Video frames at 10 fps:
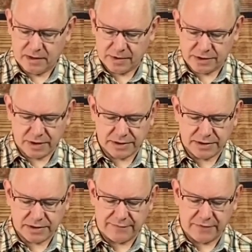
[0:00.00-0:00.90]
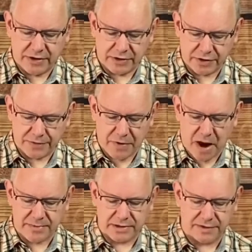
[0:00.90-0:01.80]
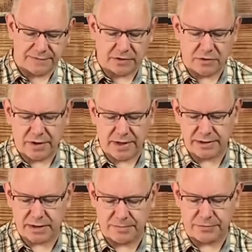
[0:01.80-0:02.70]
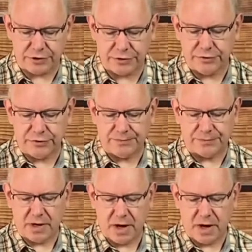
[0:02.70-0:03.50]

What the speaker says: "But just as every good promise of the Lord has come true,